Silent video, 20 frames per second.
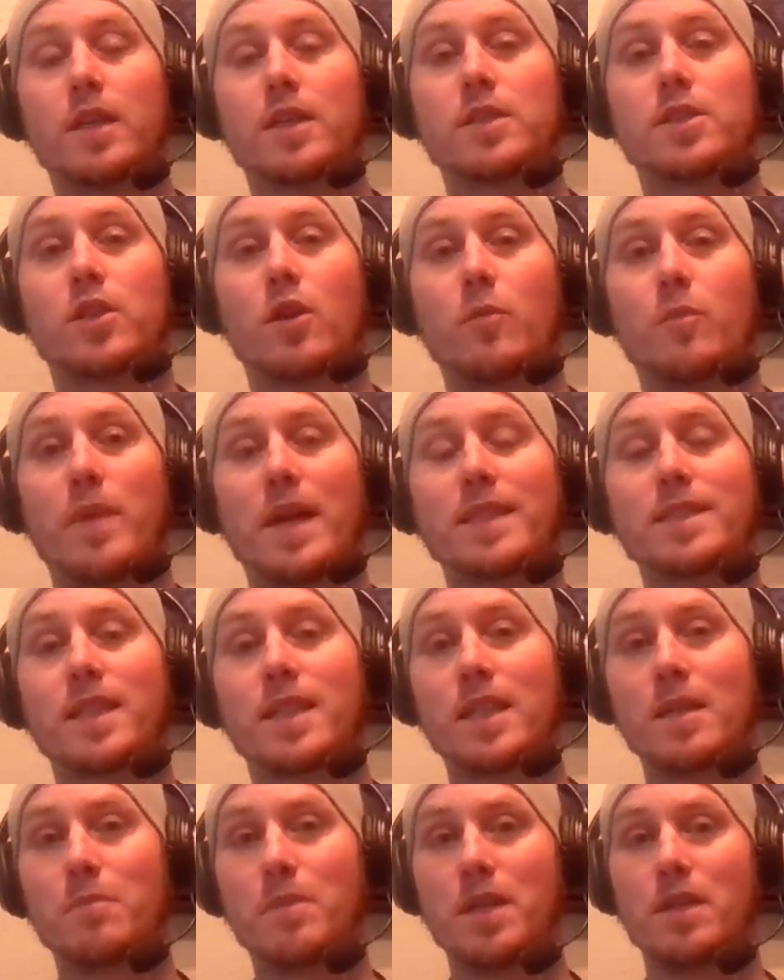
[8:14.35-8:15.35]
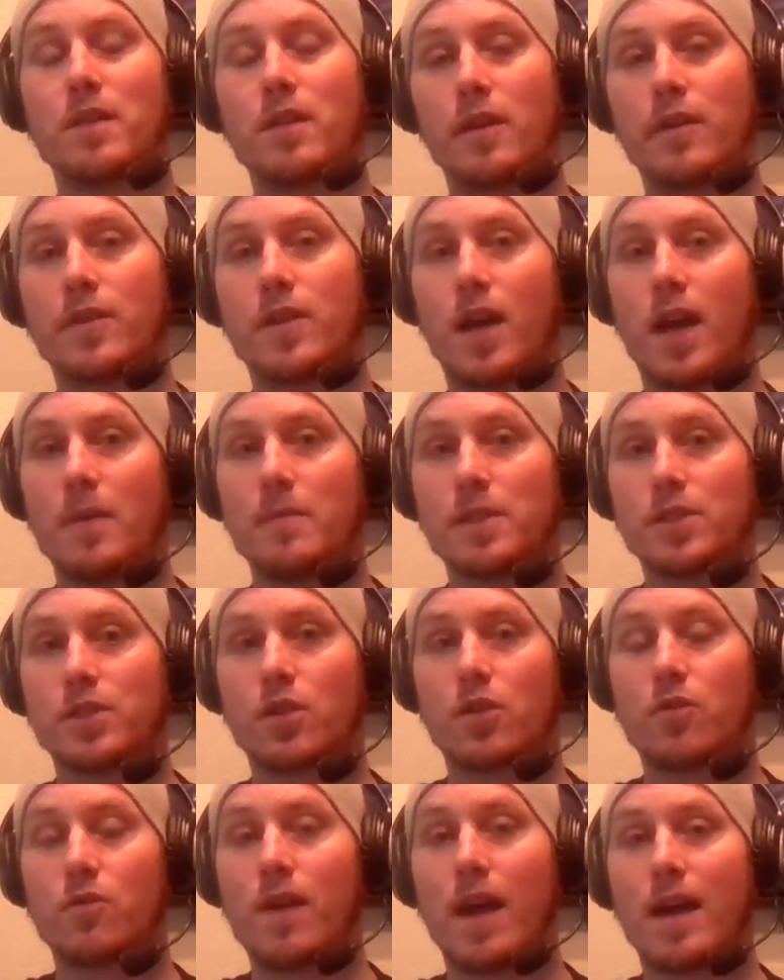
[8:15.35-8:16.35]
So basically, B theory of time is
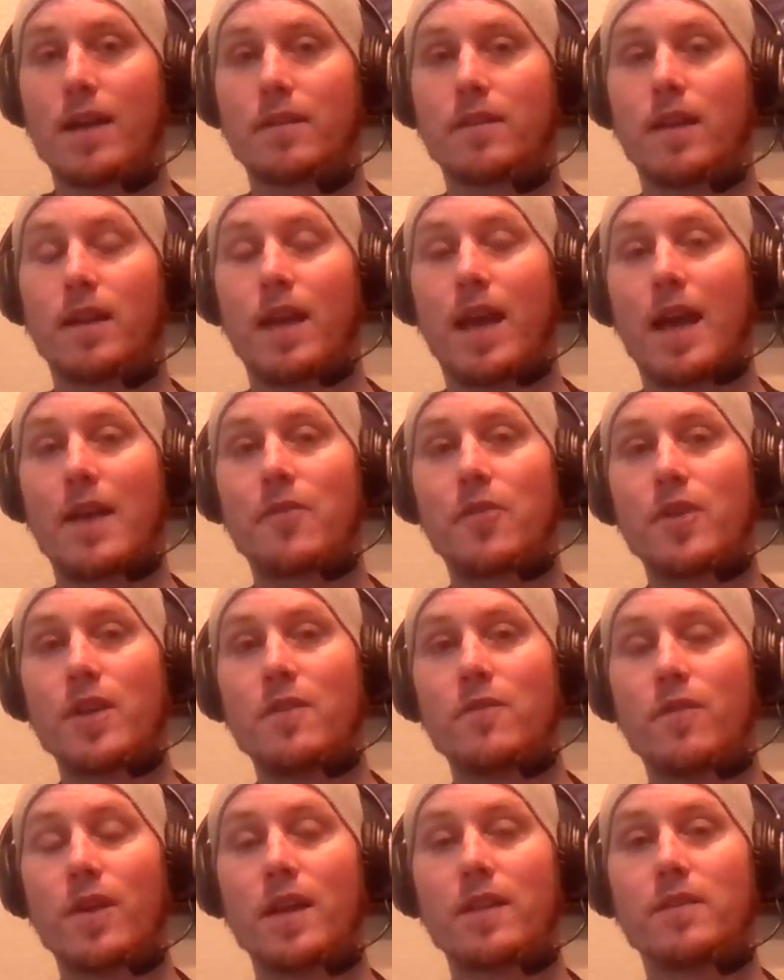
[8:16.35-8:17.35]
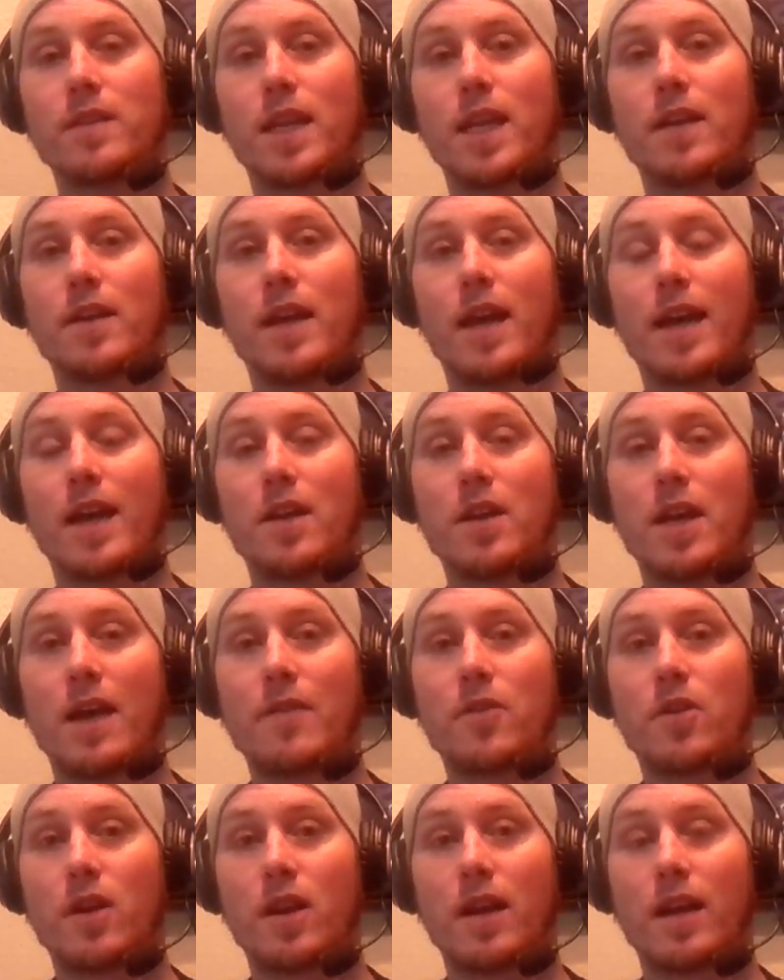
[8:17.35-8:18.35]
correct that every event that could
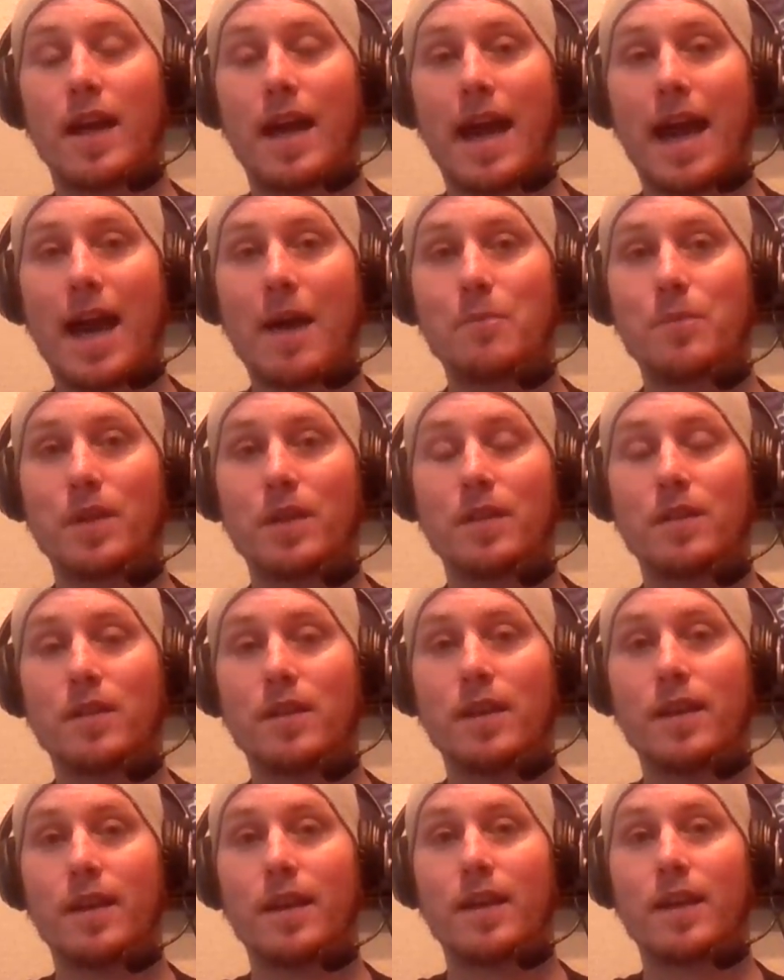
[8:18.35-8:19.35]
ever happen